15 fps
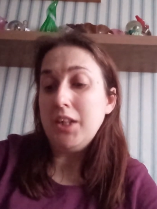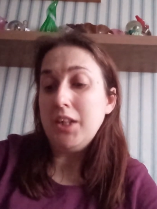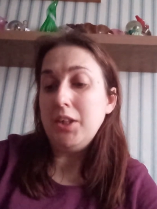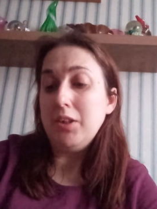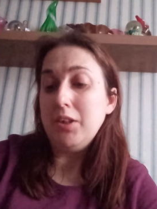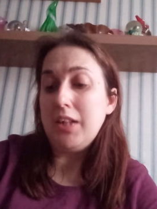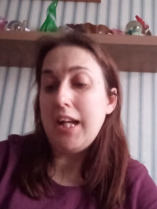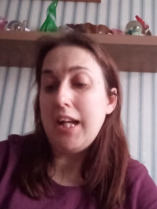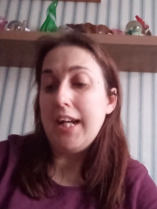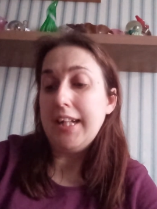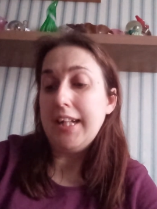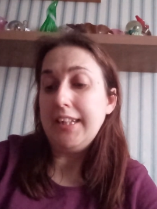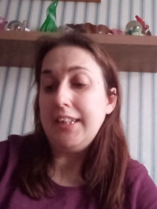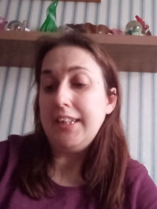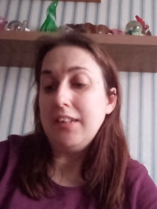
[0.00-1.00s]

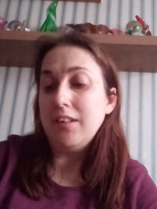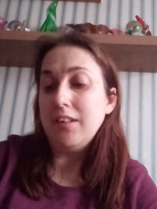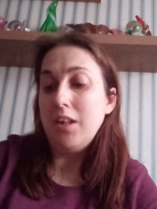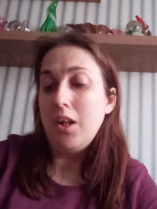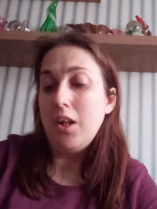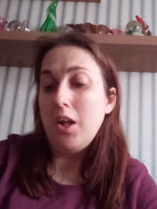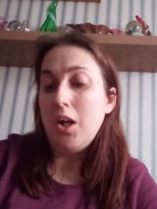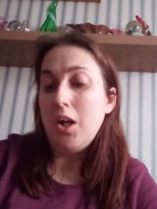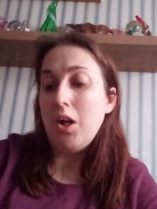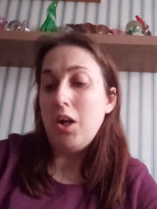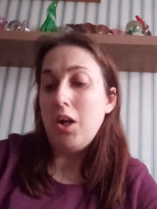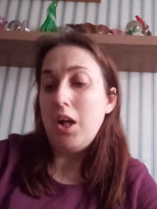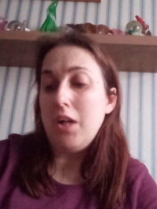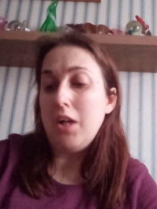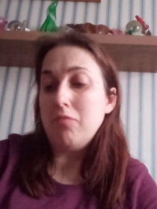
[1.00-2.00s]
UK
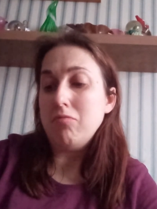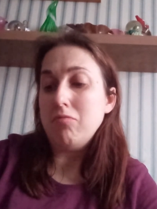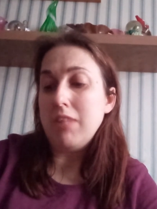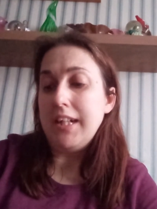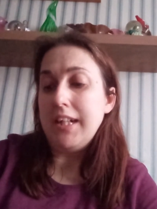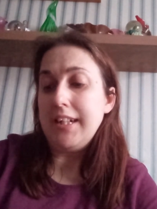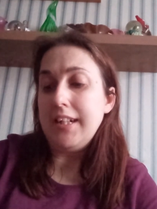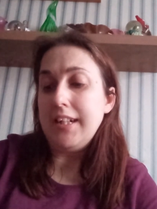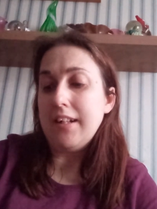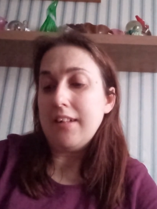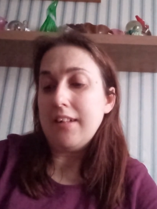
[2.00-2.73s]
uh, re